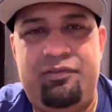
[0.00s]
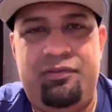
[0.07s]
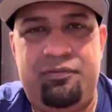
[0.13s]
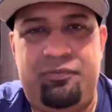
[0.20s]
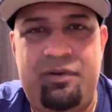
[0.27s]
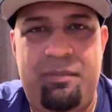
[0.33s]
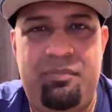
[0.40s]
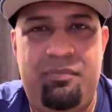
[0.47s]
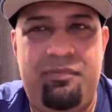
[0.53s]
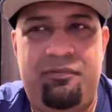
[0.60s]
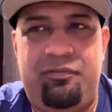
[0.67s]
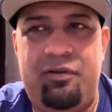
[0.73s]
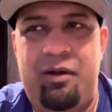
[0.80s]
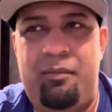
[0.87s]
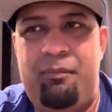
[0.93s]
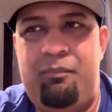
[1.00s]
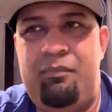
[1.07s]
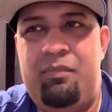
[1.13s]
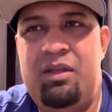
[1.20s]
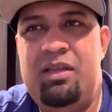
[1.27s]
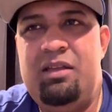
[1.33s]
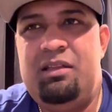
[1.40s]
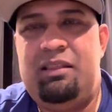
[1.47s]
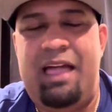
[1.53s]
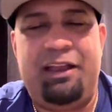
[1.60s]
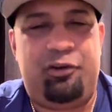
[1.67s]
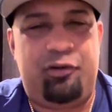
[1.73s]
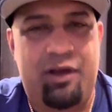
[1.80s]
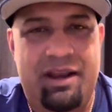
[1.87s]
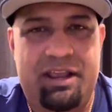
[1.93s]
from like
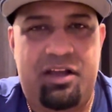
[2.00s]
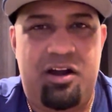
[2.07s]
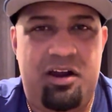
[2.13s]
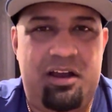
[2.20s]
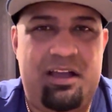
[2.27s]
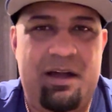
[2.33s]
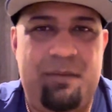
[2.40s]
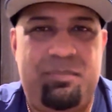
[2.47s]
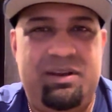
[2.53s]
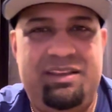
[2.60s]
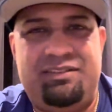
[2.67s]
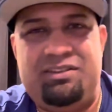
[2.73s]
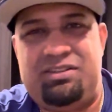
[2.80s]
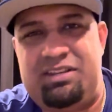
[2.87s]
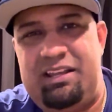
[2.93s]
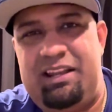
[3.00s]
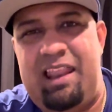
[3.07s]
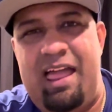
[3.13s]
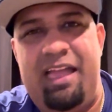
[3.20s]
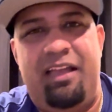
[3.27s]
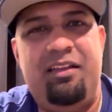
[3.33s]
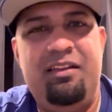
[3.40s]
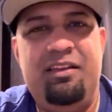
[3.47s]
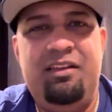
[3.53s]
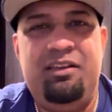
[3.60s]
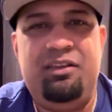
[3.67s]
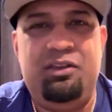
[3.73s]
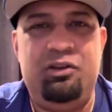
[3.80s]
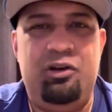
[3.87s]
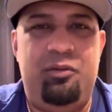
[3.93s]
credit card companies and shit, like,
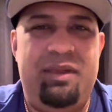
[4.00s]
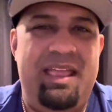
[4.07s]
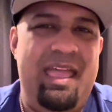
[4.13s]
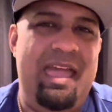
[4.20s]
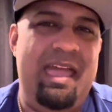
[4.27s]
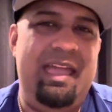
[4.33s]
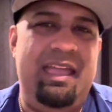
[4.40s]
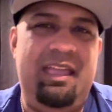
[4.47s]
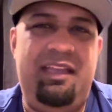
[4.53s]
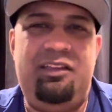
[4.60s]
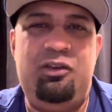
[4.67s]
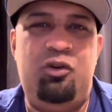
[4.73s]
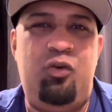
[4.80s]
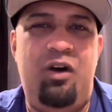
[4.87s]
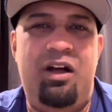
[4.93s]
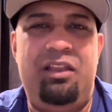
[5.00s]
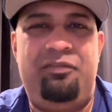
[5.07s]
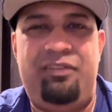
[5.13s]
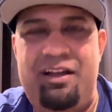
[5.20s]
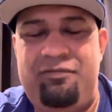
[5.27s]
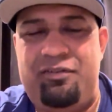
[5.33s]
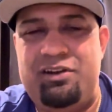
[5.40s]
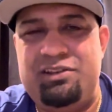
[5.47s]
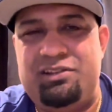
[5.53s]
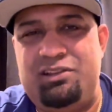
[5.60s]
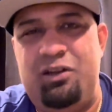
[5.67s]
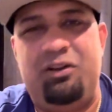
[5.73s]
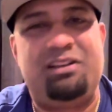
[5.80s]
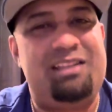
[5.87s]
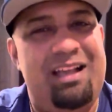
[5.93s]
you know what I mean? Hey, you qualify for this
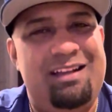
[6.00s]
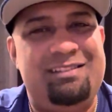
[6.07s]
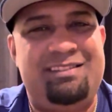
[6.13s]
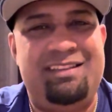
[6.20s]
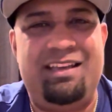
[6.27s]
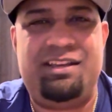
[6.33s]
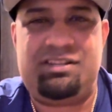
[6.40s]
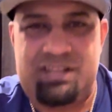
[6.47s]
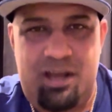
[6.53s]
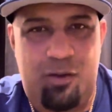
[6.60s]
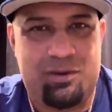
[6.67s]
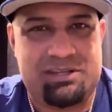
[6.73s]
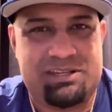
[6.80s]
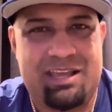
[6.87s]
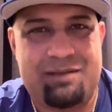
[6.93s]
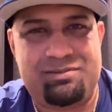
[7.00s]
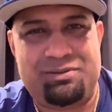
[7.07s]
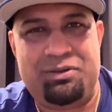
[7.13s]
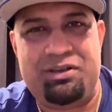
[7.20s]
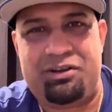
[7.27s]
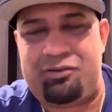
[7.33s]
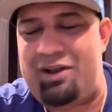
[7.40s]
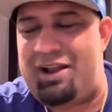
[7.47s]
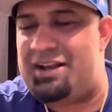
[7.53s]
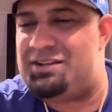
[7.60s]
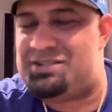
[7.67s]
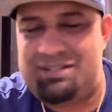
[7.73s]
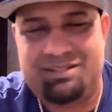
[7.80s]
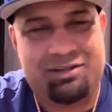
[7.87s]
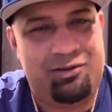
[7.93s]
loan. Because like I said, she always kept some good credit.
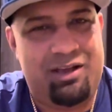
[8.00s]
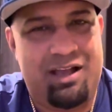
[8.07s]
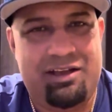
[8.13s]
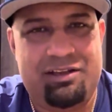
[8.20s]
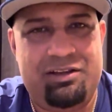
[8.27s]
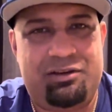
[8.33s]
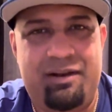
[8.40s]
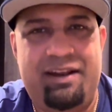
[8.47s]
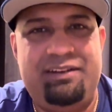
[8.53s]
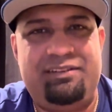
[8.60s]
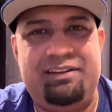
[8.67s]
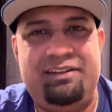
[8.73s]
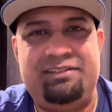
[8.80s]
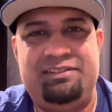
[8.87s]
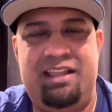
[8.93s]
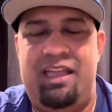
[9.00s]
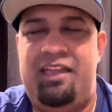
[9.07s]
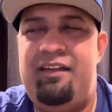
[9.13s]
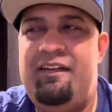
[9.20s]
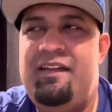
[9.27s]
She still got good credit to this day.